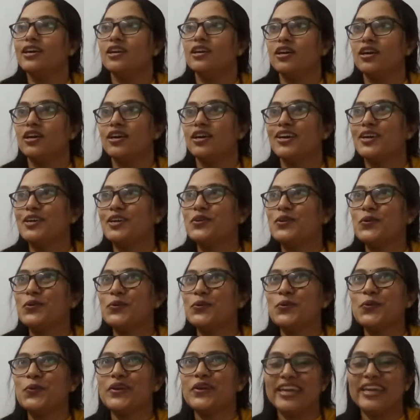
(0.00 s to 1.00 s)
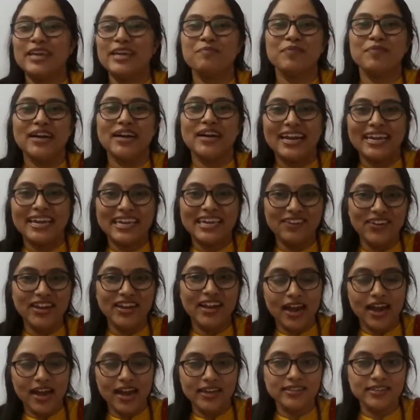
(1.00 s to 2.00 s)
to keep evil
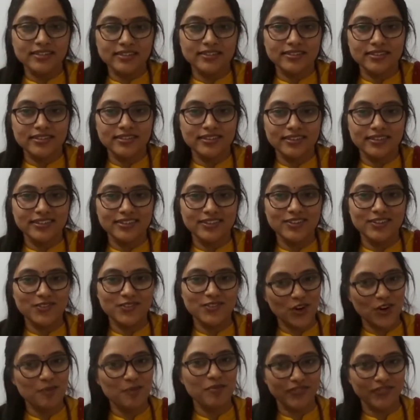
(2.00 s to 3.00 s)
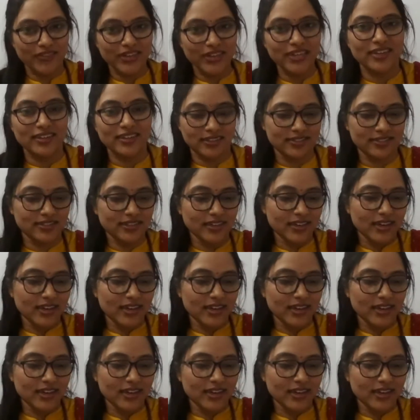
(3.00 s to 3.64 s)
eyes from our kids.